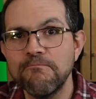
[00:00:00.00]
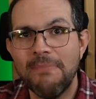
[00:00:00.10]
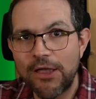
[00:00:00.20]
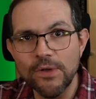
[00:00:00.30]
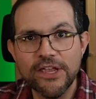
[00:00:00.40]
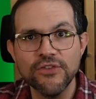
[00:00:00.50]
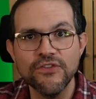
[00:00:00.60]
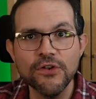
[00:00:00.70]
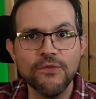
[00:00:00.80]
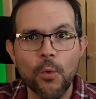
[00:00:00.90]
My only
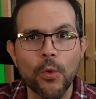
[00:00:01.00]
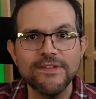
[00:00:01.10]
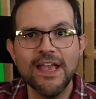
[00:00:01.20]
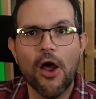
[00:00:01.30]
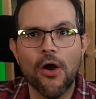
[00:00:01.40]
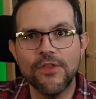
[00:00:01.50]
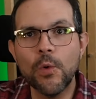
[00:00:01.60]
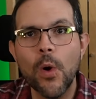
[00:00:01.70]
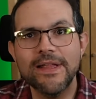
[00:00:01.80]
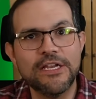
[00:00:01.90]
concern, of course, are the
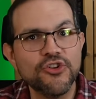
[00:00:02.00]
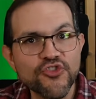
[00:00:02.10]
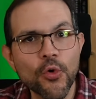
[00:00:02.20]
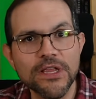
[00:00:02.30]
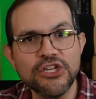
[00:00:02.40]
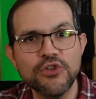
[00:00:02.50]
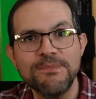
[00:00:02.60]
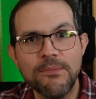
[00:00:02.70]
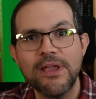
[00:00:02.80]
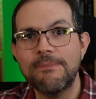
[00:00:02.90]
quality control issues
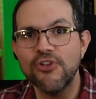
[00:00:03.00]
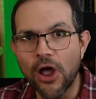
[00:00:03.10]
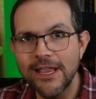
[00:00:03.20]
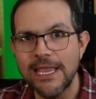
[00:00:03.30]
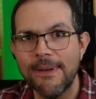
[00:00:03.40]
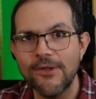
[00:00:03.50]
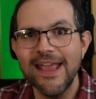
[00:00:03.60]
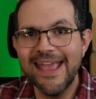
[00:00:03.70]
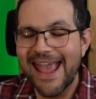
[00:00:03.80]
people keep talking about